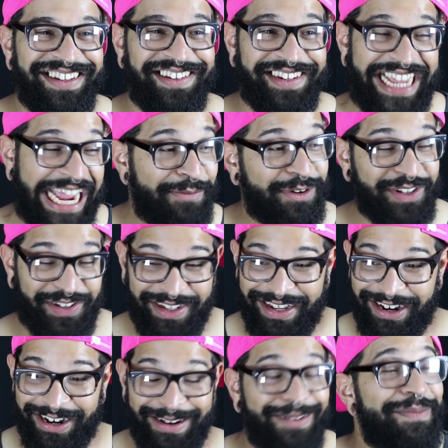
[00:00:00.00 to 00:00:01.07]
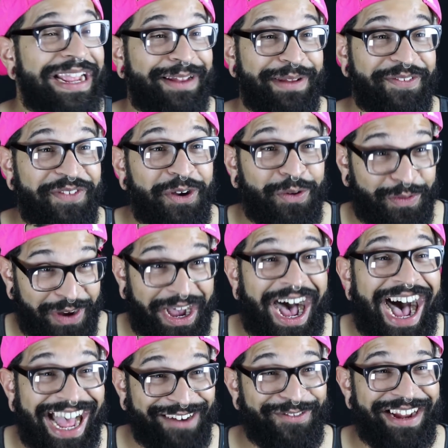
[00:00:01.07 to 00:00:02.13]
These cameras are making me feel
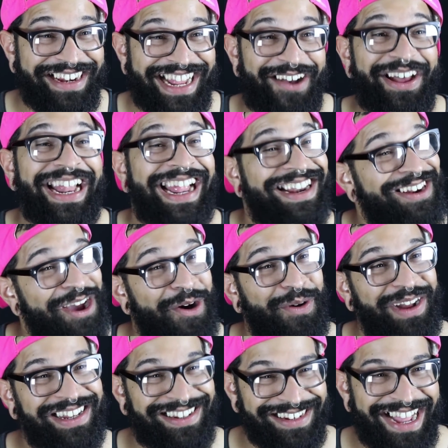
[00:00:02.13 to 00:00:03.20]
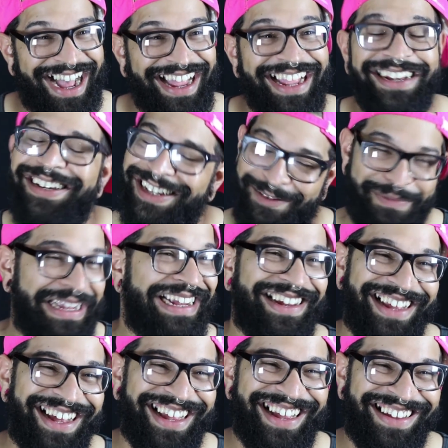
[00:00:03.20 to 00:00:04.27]
hot right now, and I know it's not. It's just me.